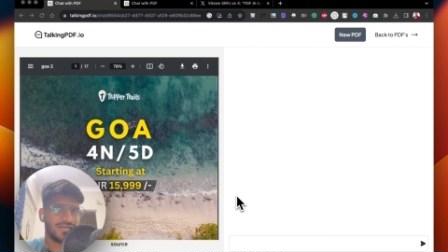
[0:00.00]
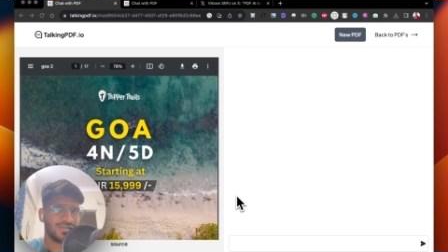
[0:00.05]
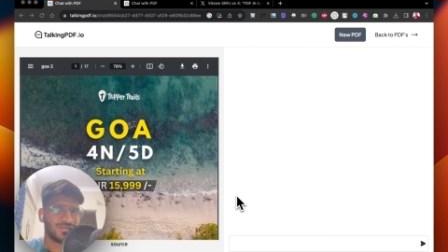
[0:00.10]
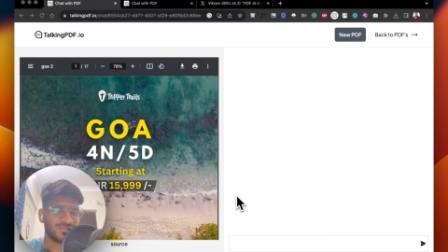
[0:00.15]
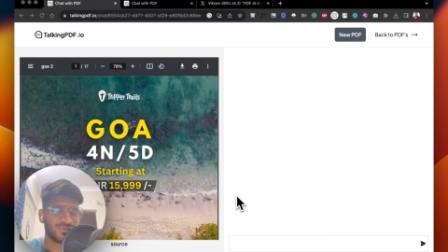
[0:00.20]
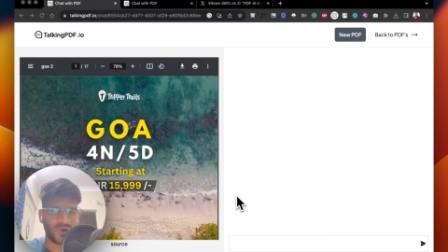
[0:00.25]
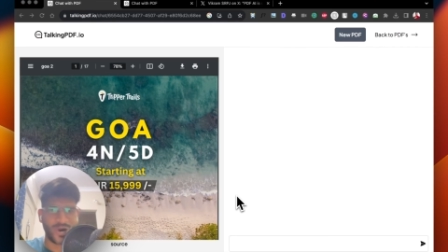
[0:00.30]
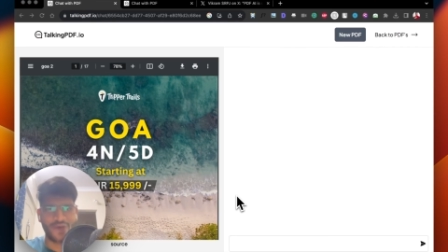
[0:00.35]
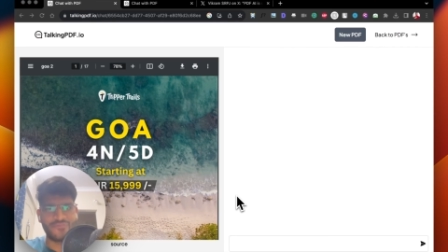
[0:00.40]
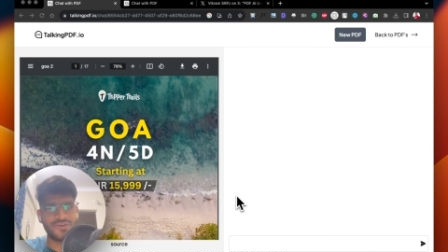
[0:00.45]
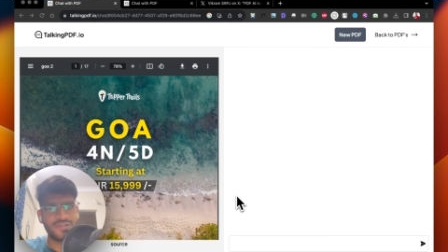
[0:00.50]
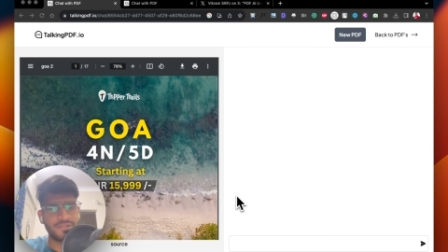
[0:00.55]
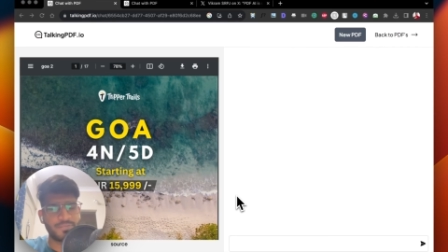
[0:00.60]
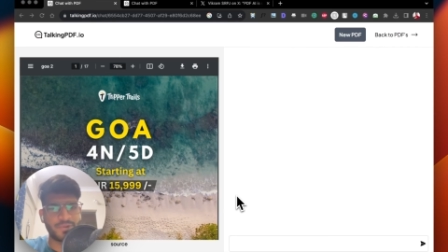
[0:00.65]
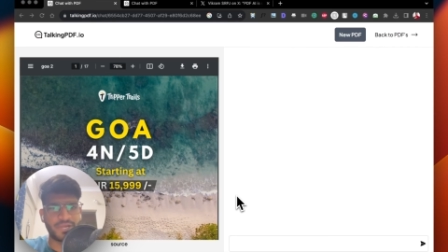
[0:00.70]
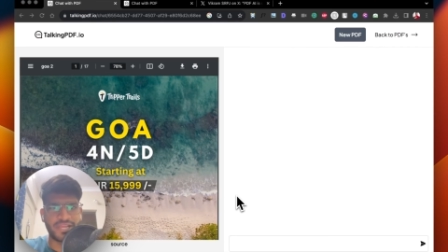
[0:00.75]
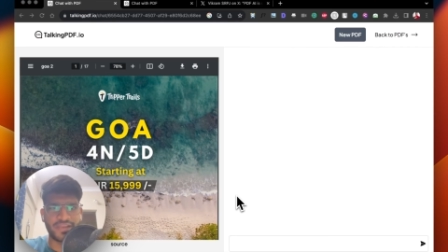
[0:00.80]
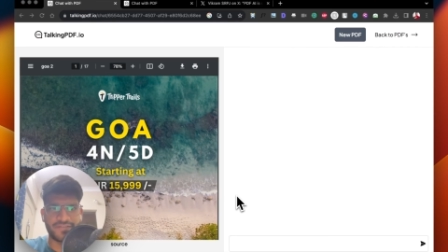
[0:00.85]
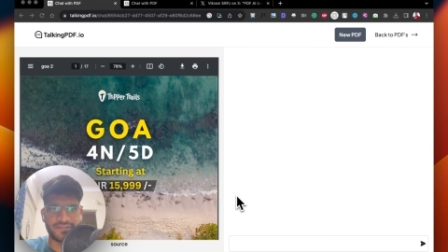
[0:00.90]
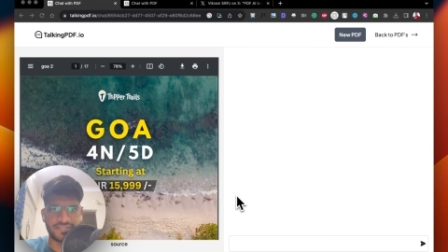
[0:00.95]
So after the
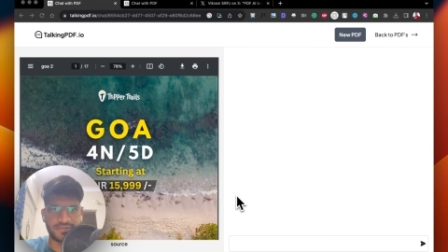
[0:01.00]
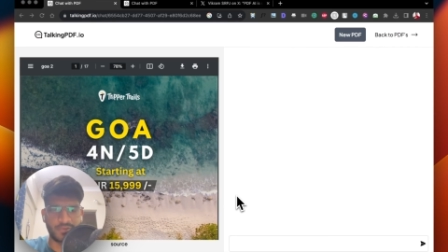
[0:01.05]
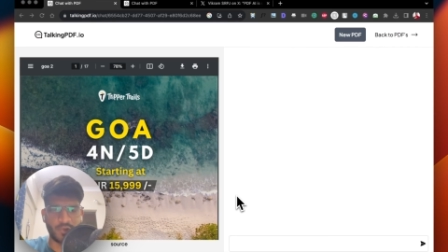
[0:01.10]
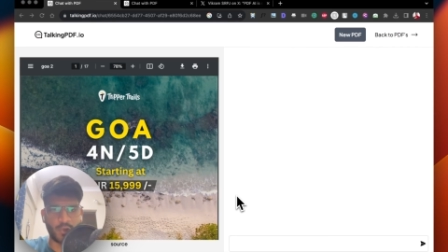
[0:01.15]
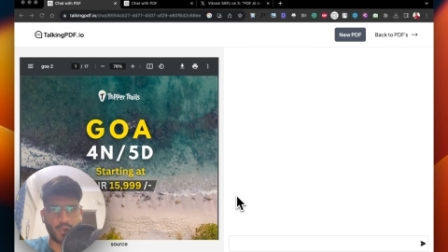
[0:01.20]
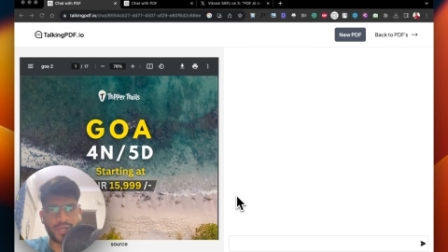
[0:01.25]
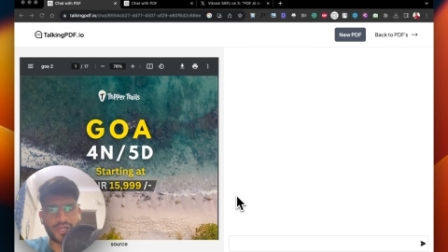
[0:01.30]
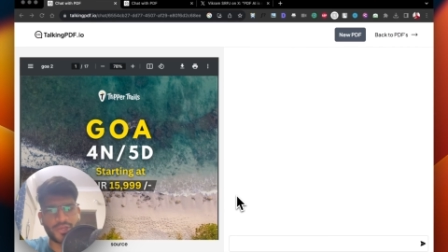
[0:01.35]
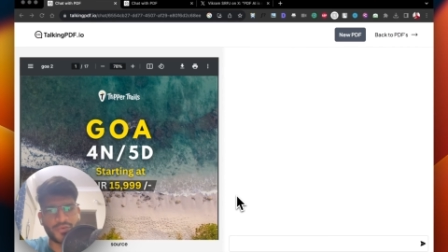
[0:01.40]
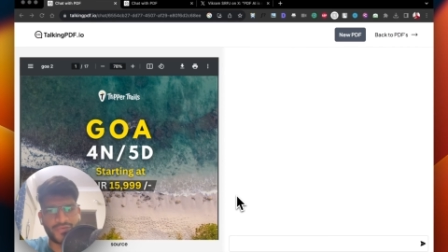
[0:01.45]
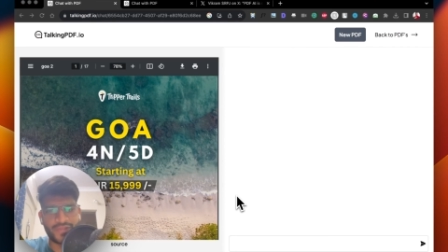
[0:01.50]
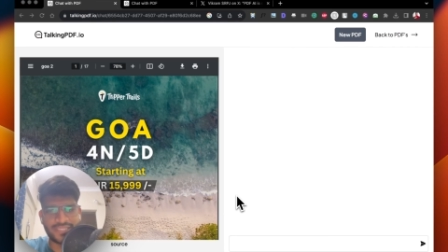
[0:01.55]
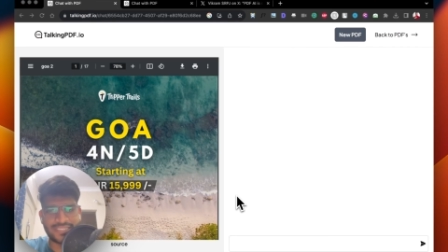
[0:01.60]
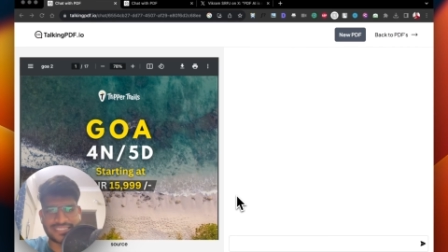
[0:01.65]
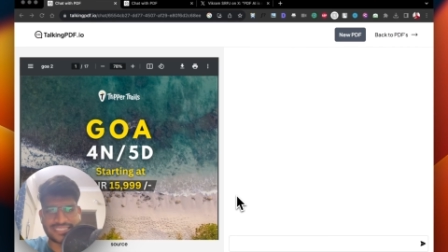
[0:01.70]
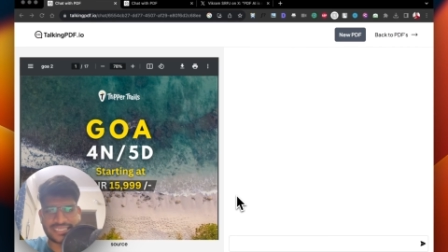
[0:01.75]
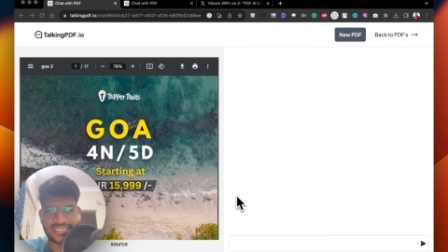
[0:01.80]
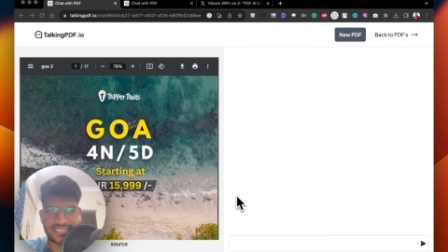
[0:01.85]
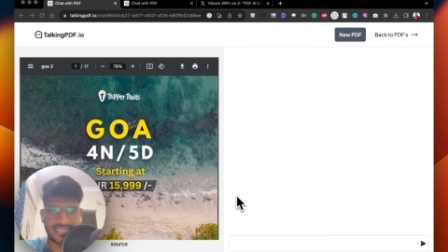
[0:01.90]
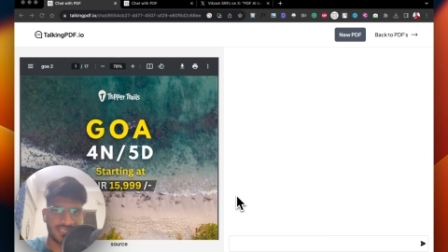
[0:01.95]
PDF is uploaded, you will
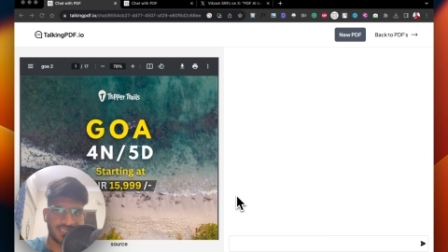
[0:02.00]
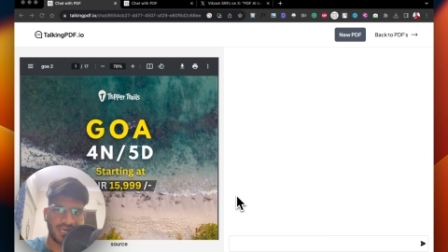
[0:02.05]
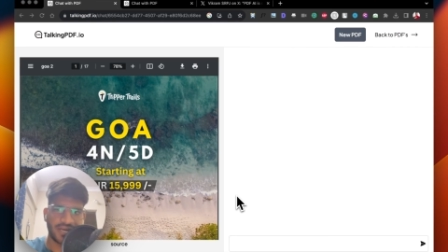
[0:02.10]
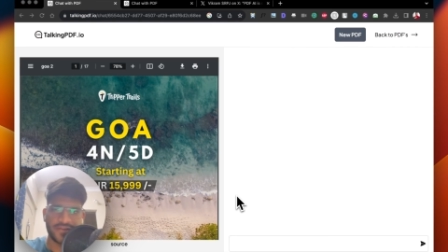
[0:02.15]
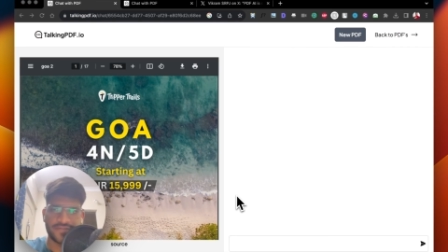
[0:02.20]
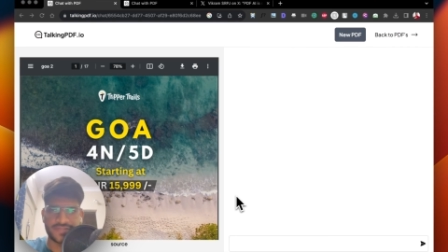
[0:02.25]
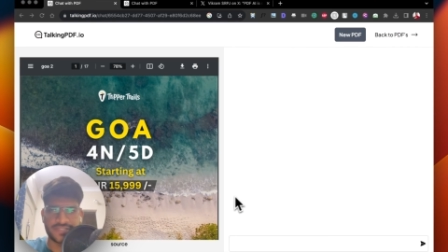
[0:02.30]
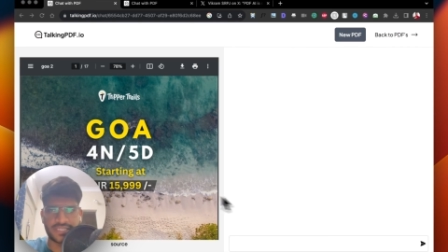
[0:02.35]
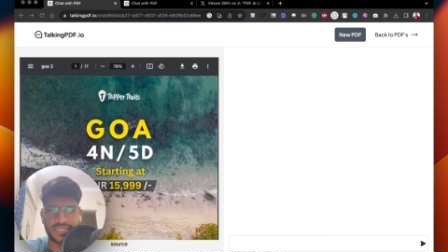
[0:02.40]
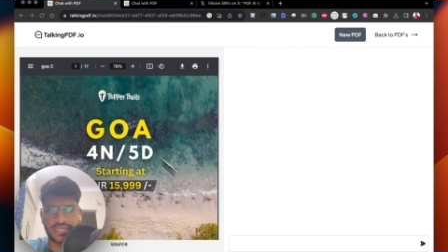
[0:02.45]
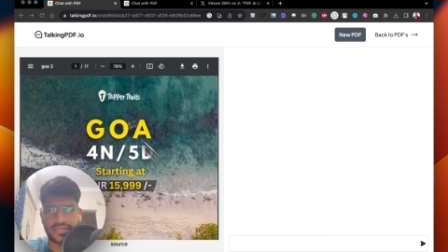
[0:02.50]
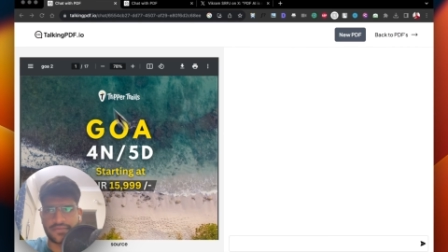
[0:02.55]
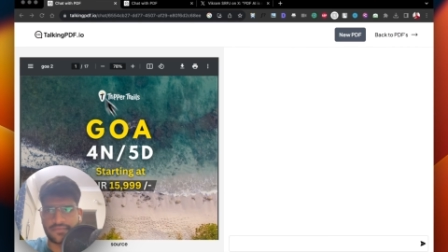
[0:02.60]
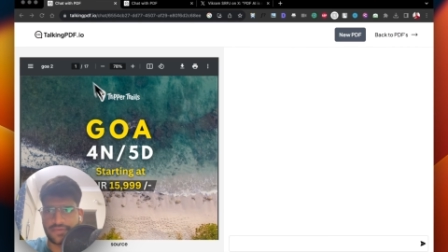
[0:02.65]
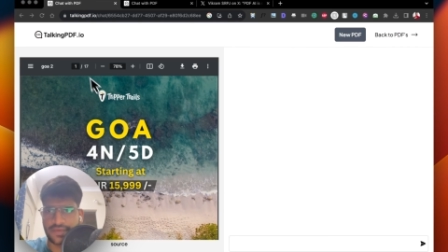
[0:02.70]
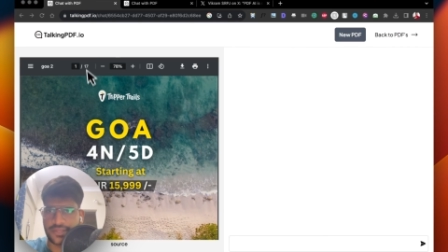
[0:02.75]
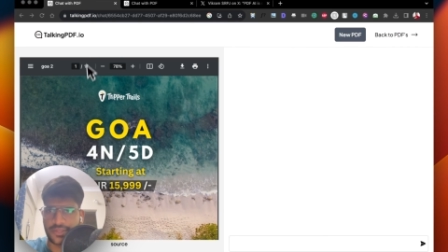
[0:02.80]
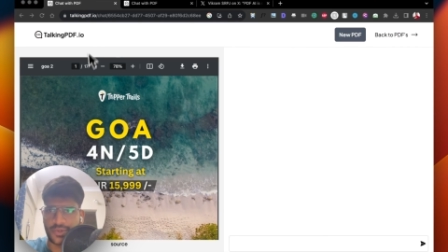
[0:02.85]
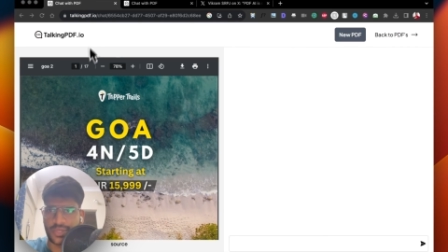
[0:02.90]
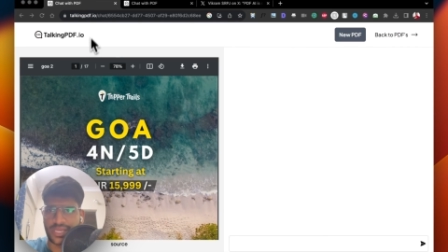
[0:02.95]
see this kind of screen
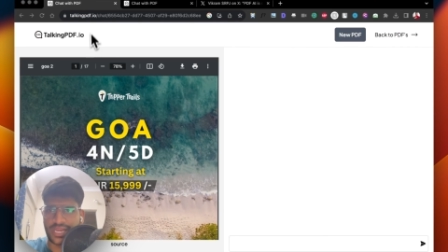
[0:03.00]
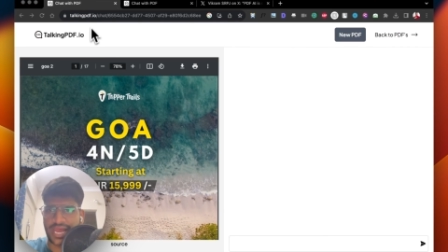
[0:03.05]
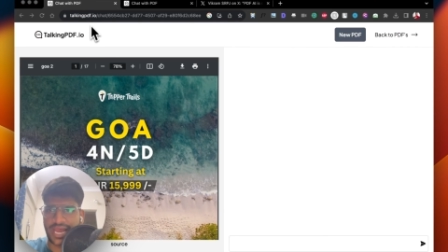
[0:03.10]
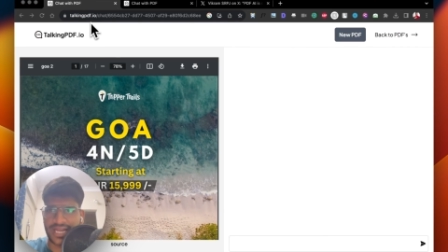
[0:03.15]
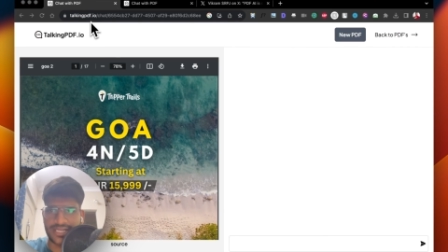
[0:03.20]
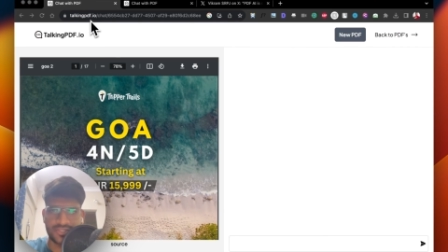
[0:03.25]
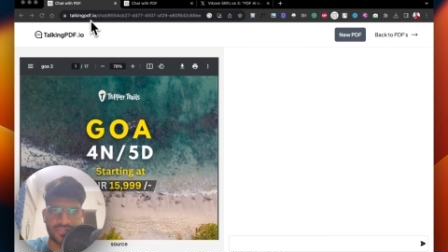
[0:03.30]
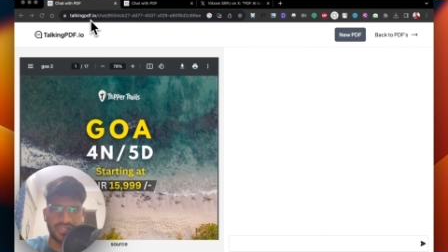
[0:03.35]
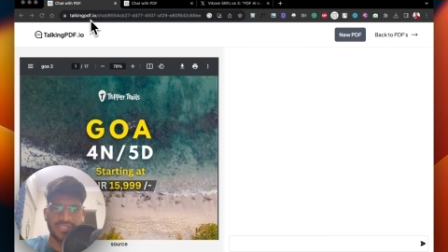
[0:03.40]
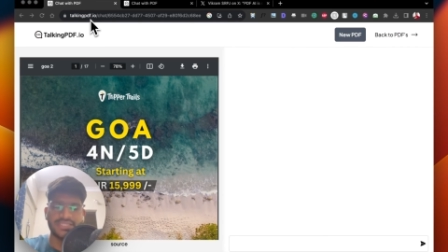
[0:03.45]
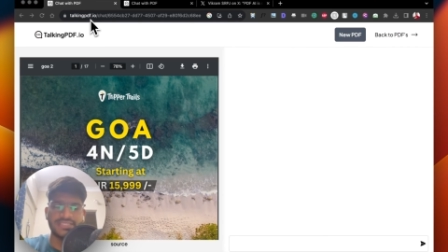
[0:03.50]
where you can actually